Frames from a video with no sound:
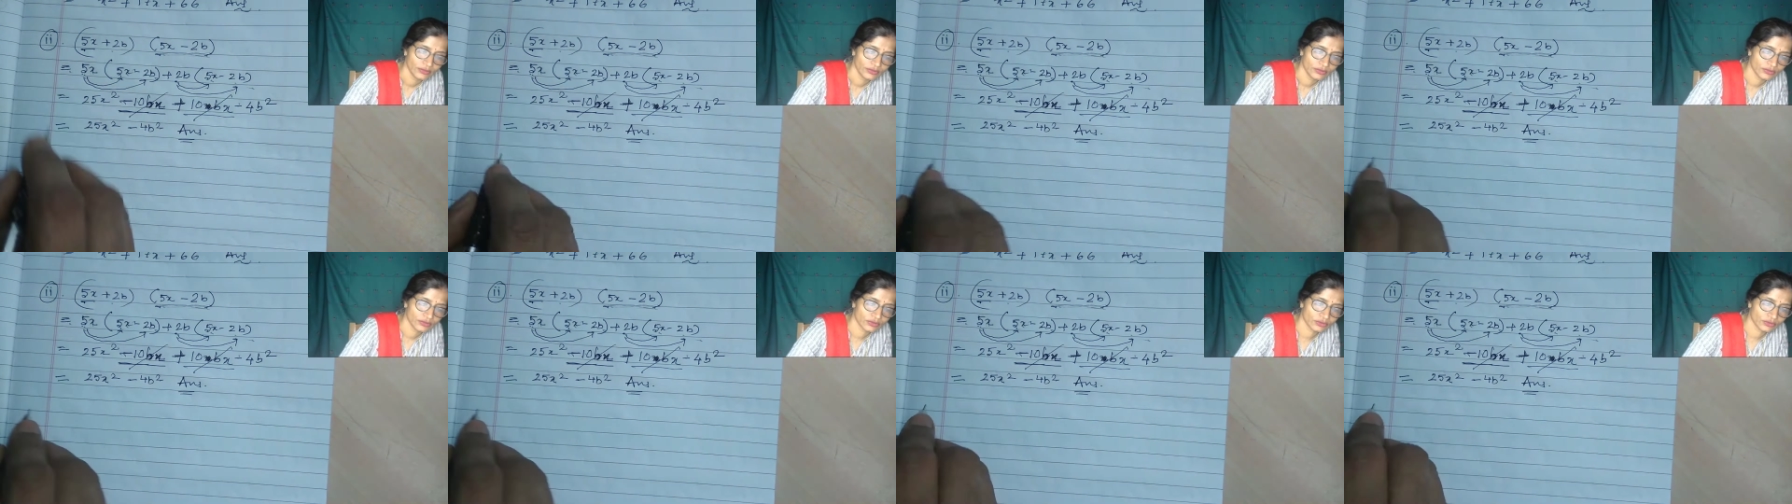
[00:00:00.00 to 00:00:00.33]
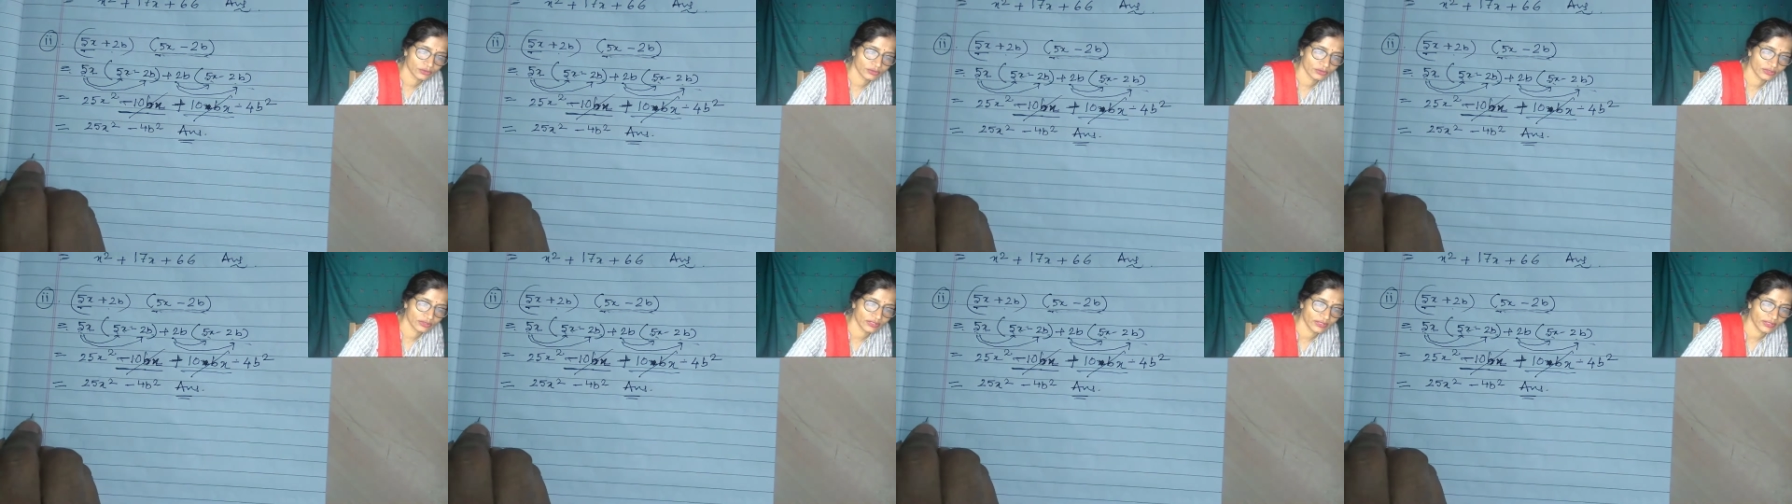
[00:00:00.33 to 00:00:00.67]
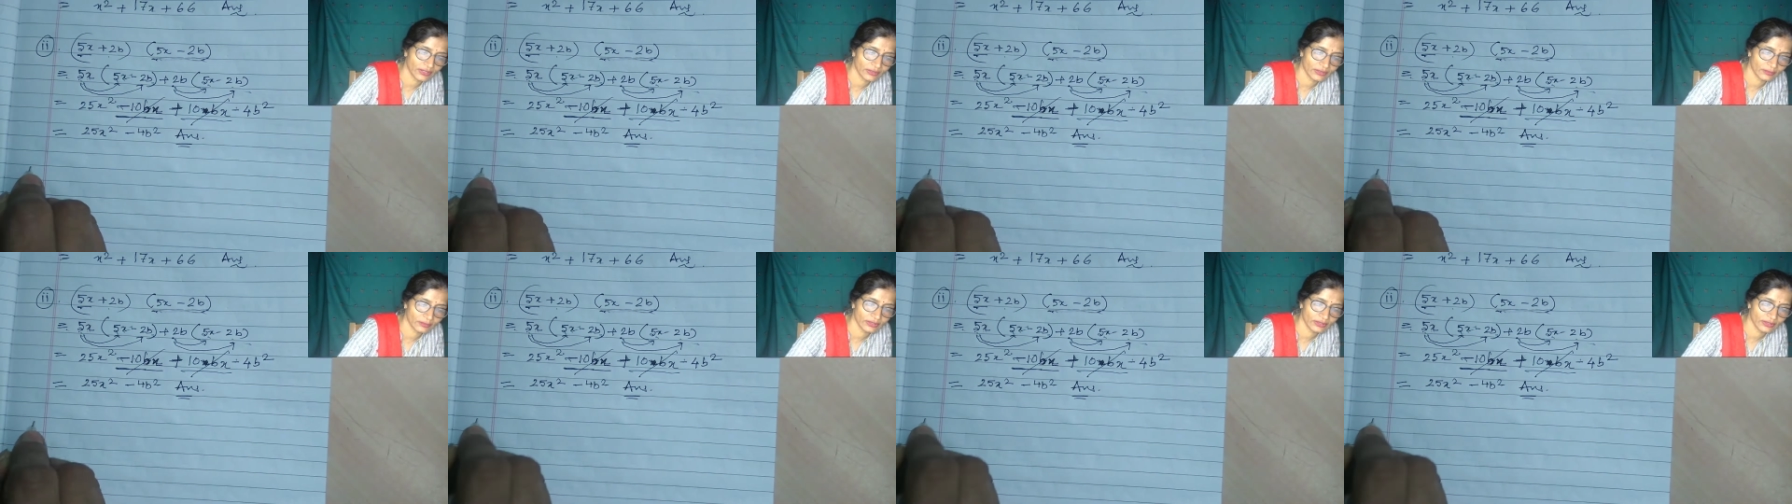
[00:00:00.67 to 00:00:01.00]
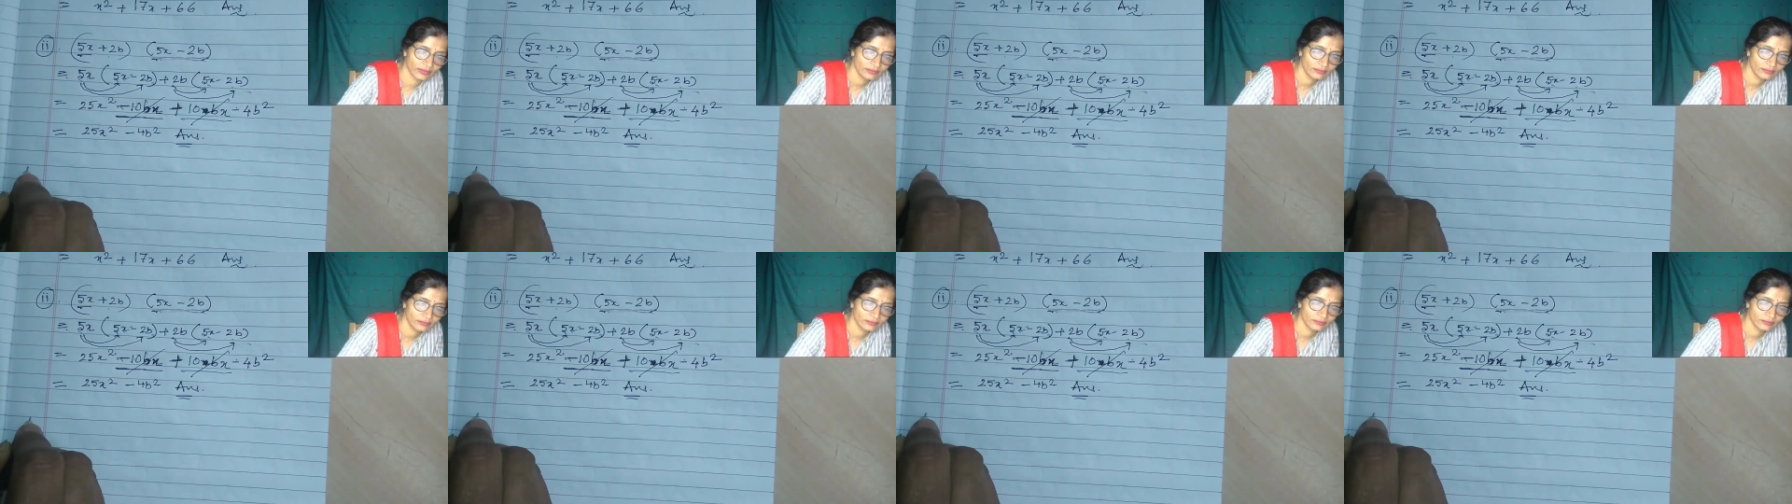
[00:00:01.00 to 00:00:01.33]
So third one
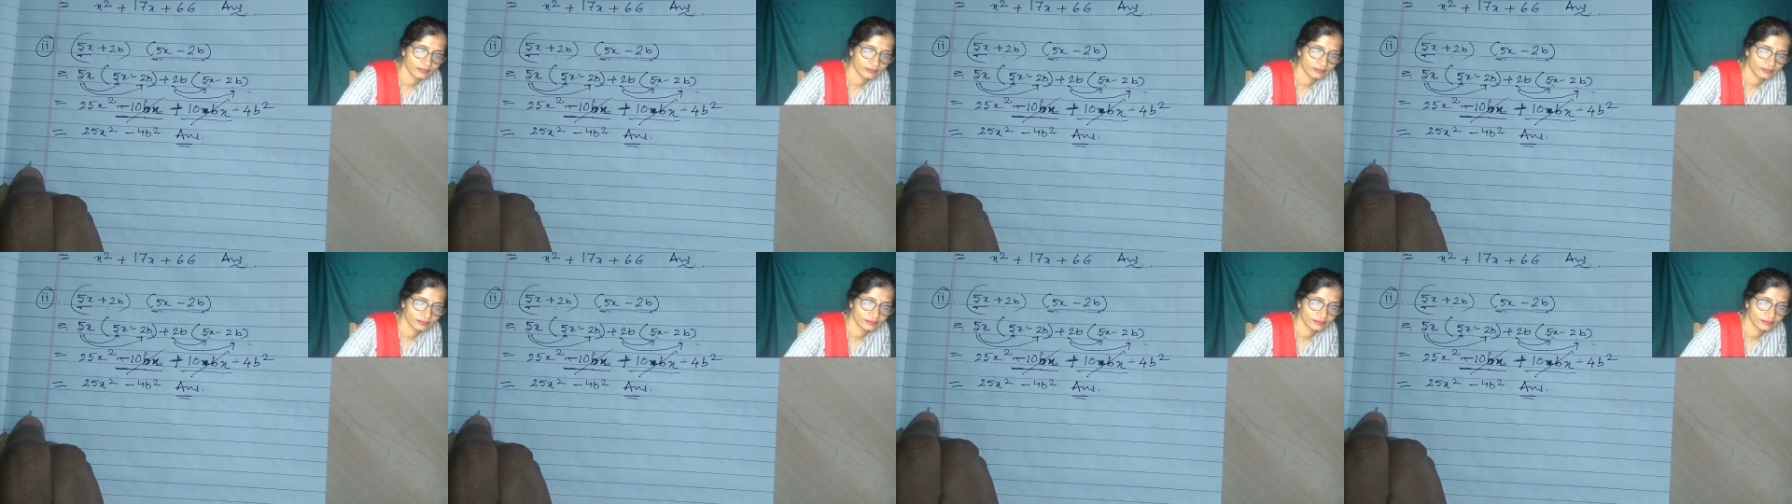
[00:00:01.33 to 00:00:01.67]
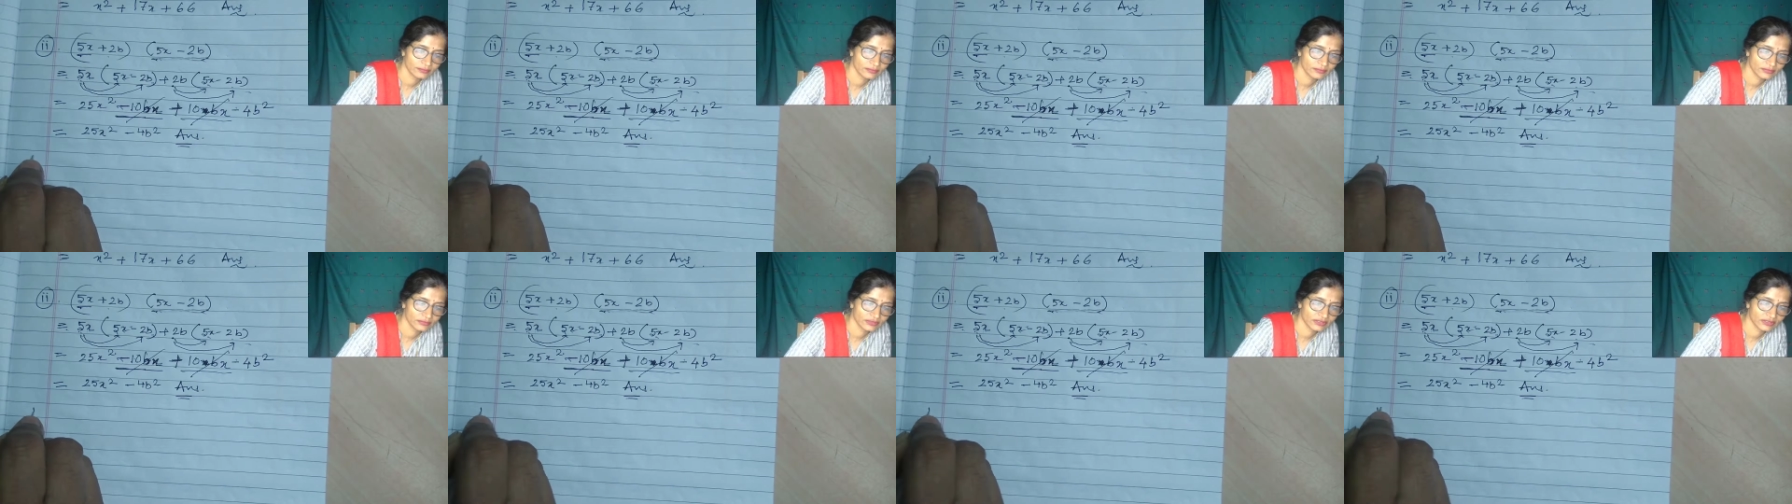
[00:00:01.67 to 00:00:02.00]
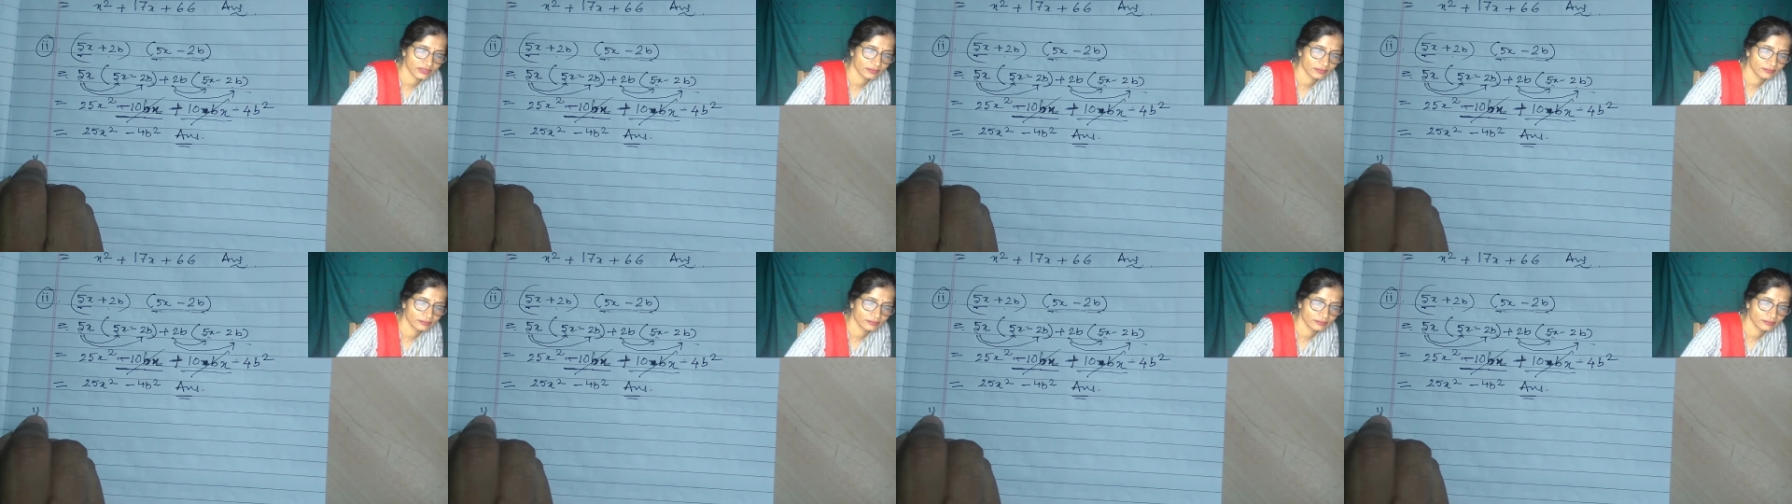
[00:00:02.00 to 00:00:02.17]
sum